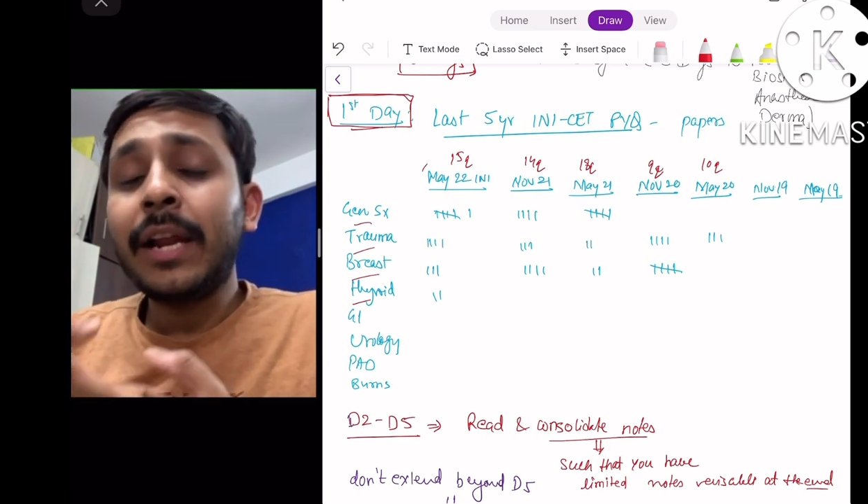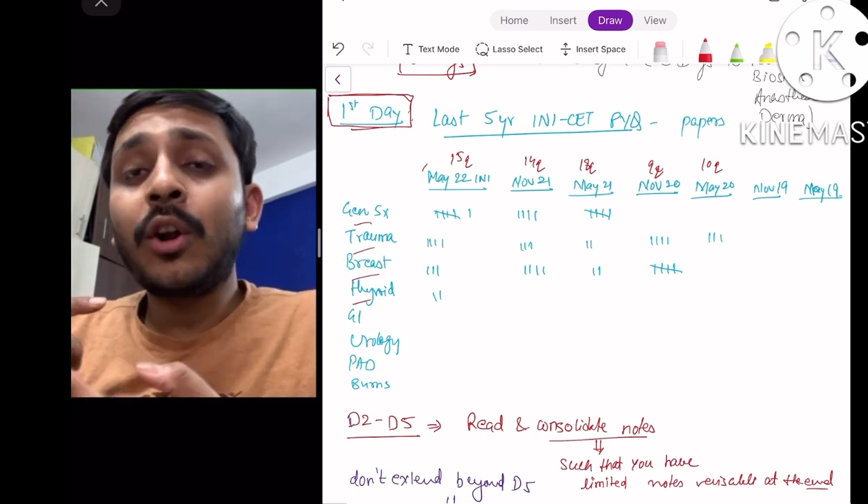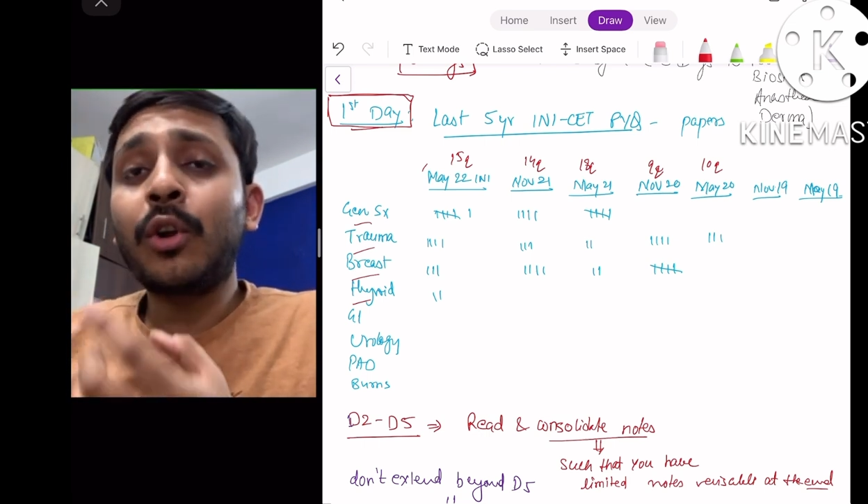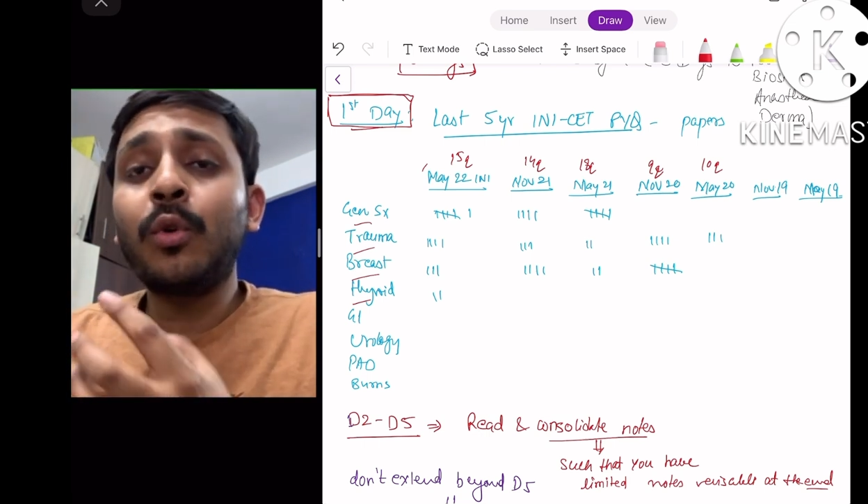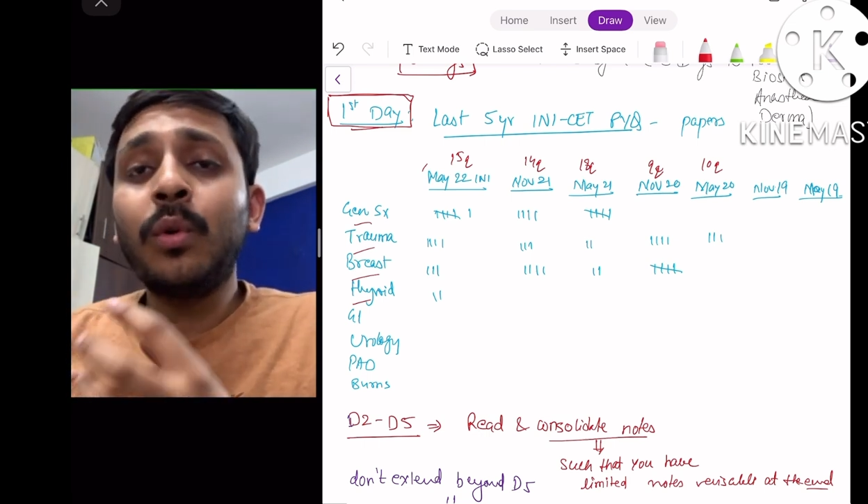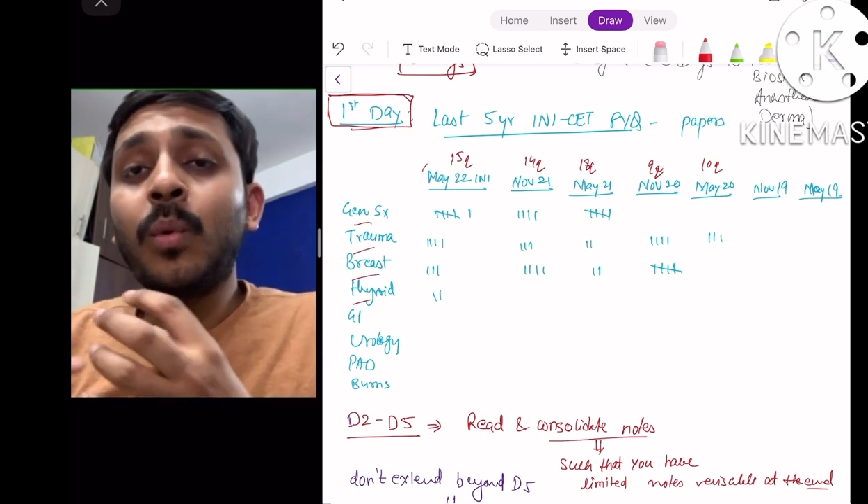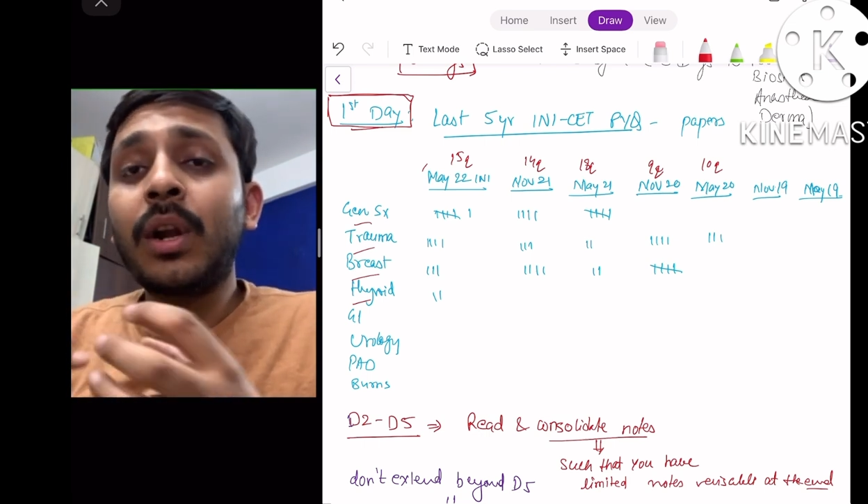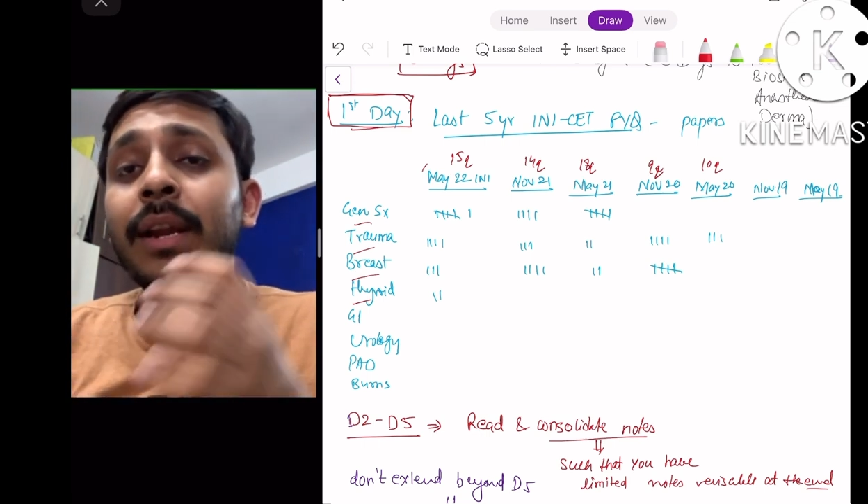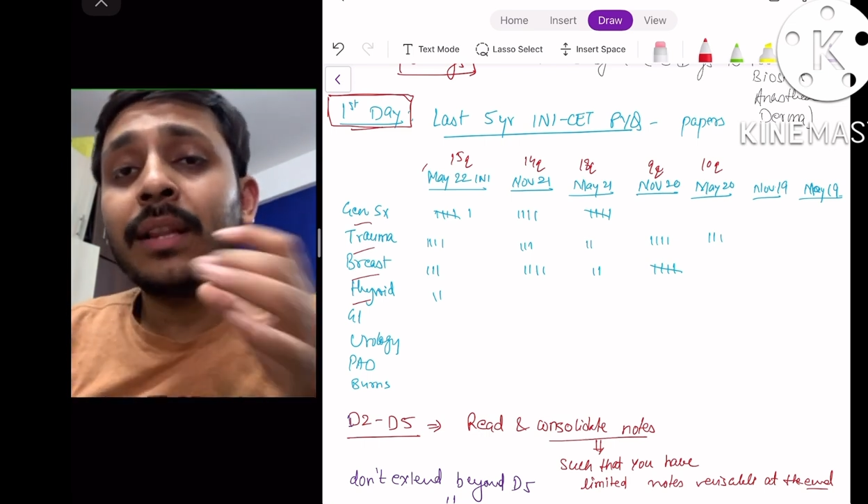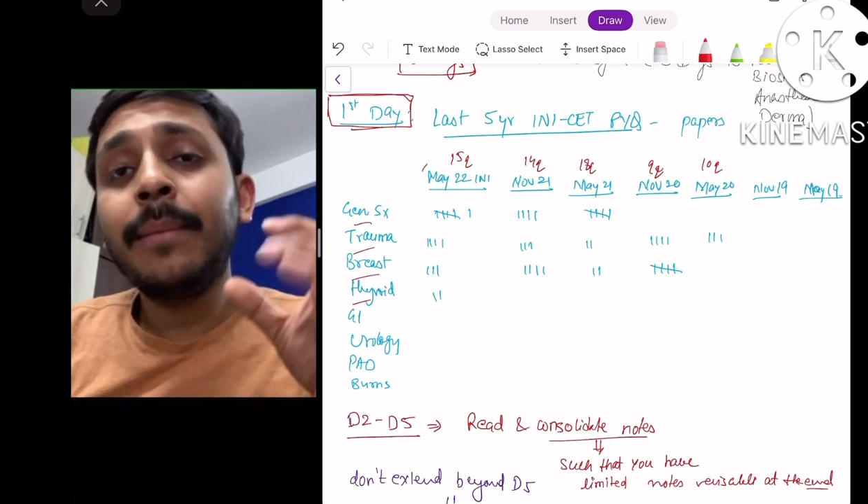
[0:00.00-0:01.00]
got to know
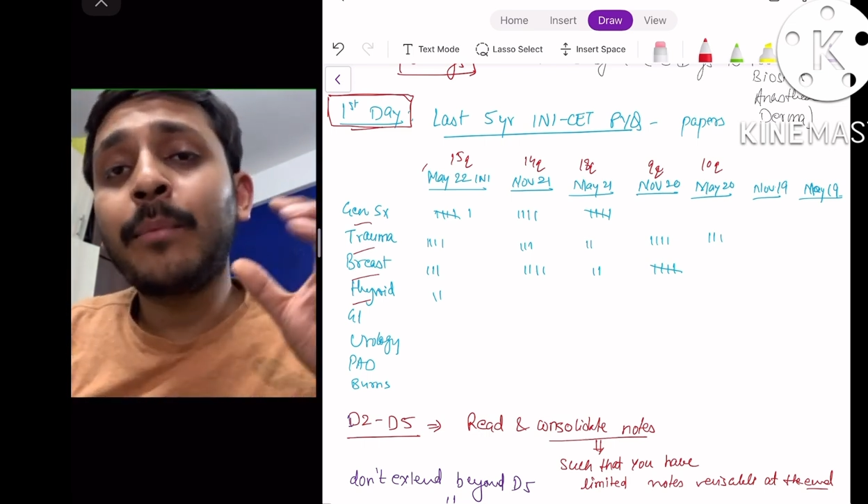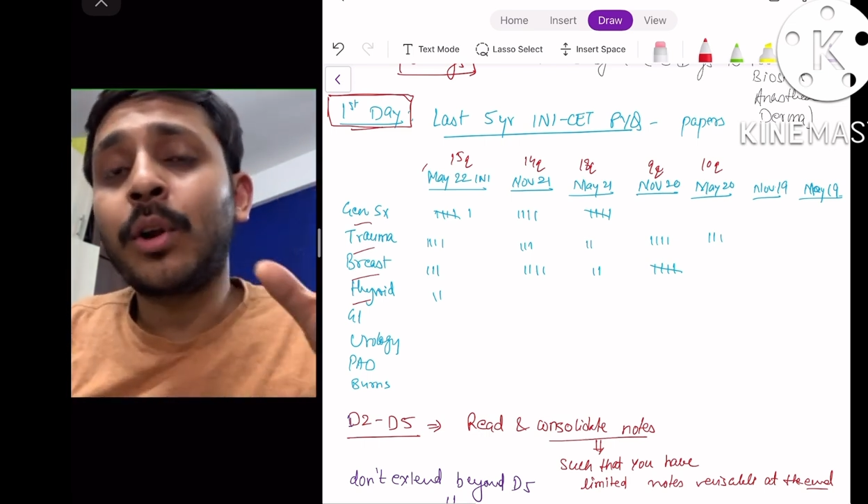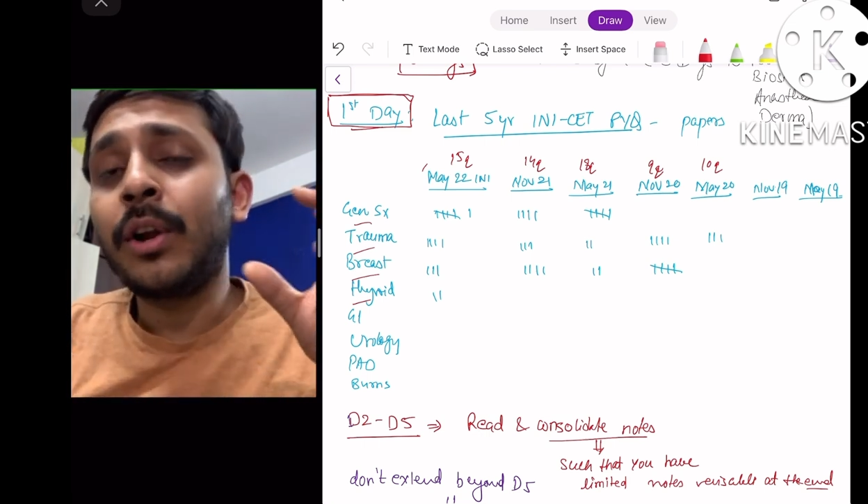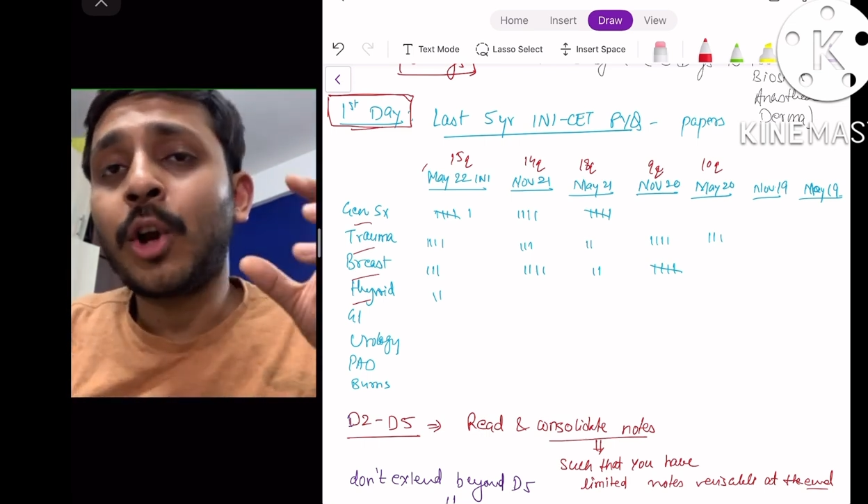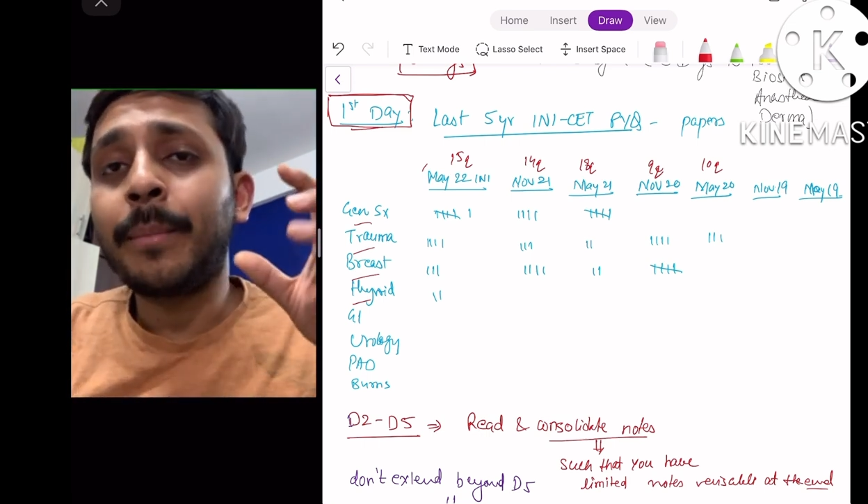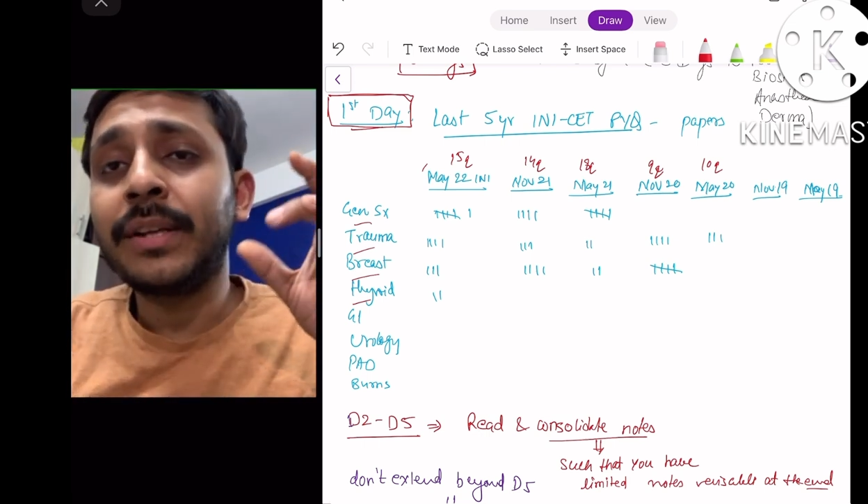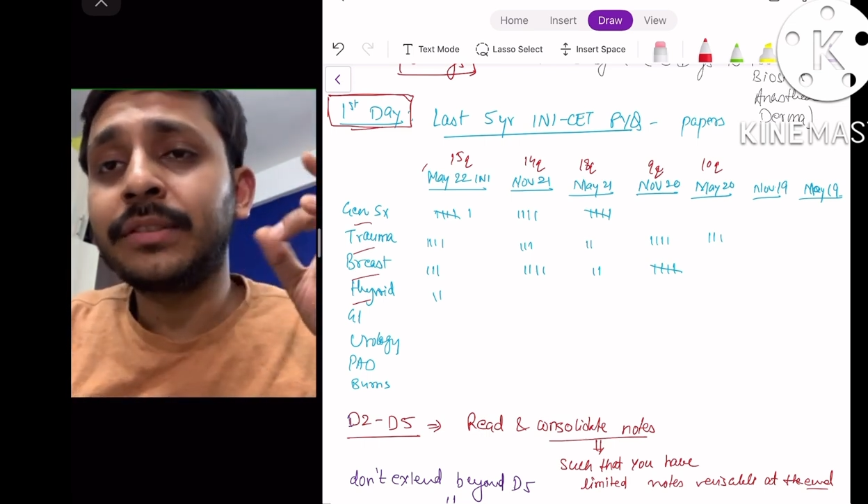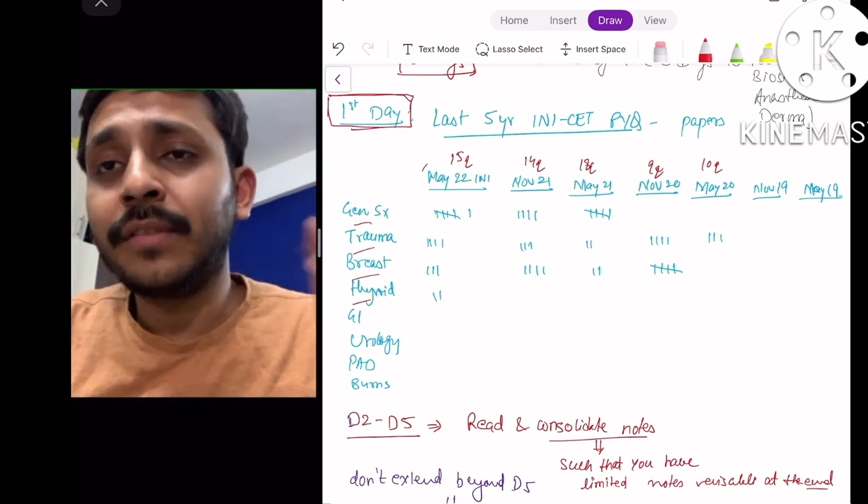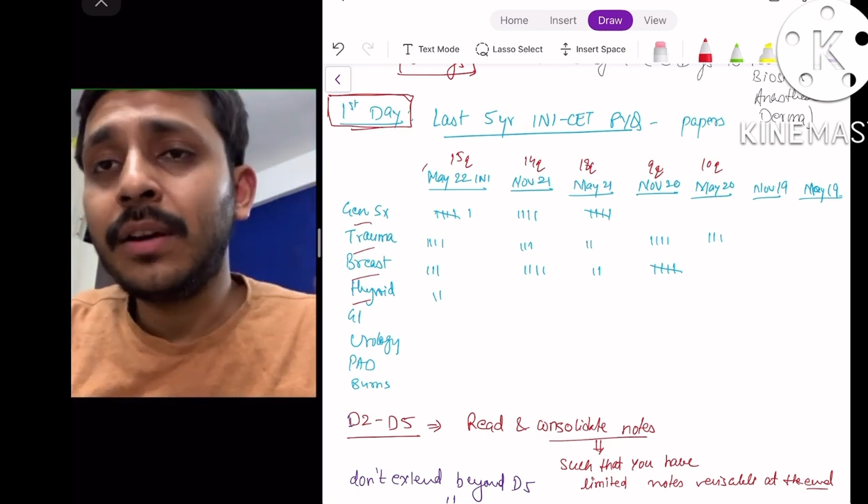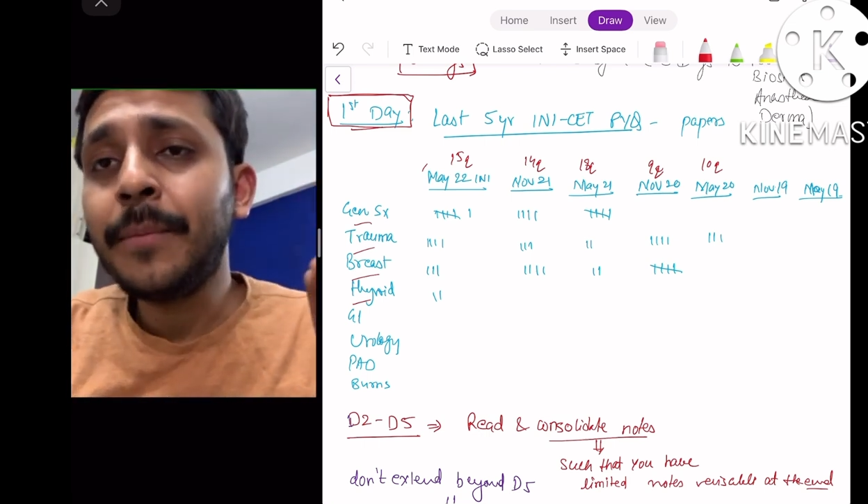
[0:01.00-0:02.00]
what the important topics
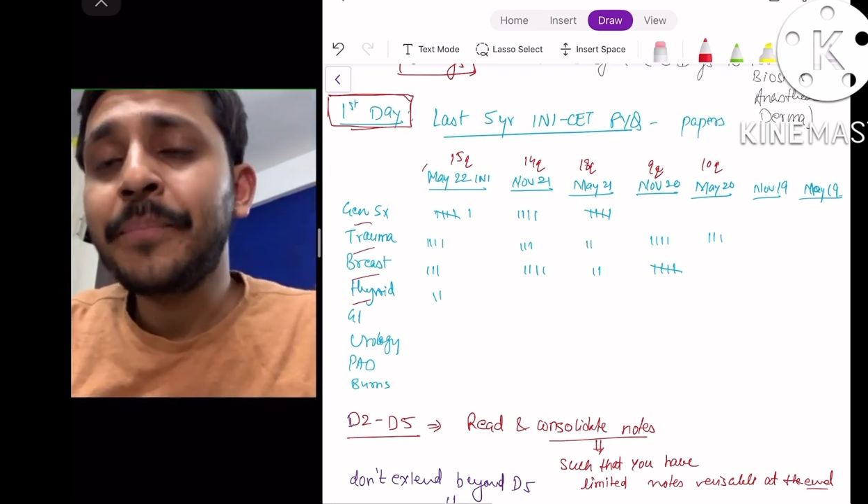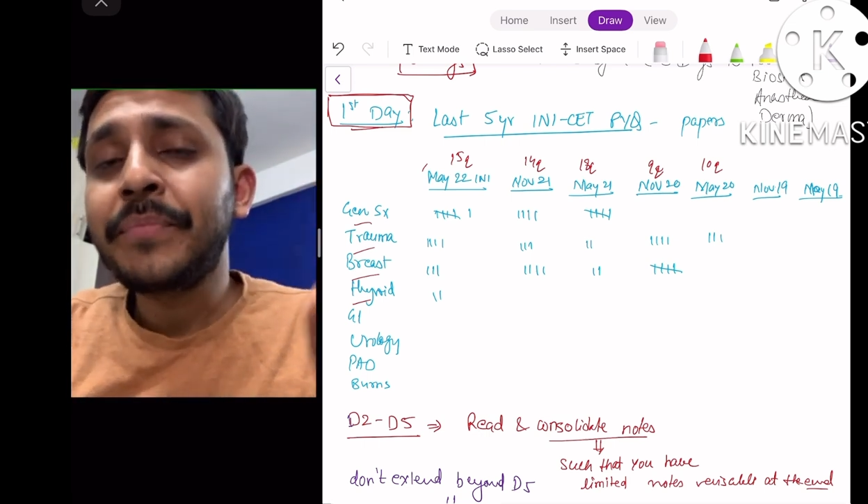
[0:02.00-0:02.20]
were,